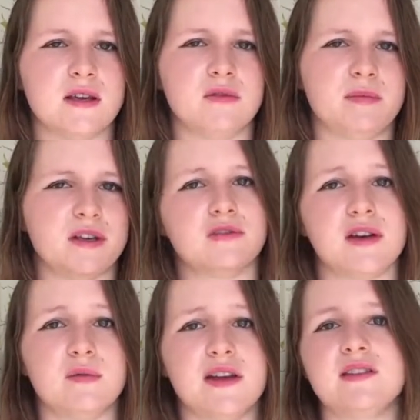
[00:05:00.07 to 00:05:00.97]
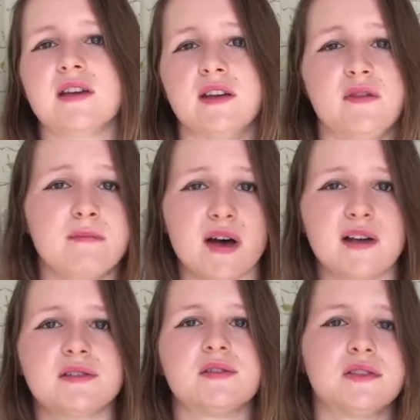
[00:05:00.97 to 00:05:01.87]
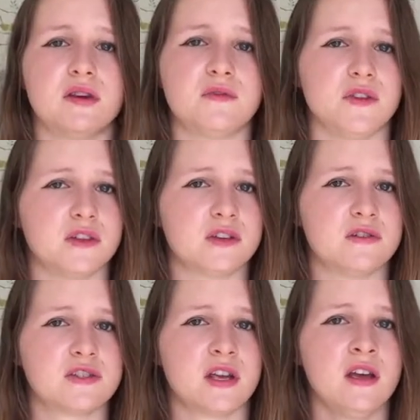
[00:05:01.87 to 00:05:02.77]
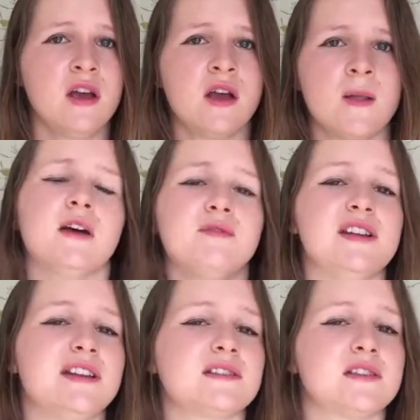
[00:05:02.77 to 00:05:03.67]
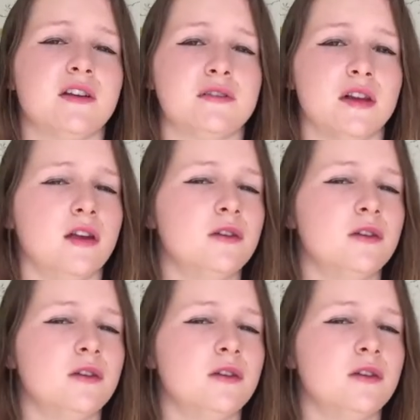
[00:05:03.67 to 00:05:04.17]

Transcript: it would be a great way to kind of immerse yourself in the culture and really get to know the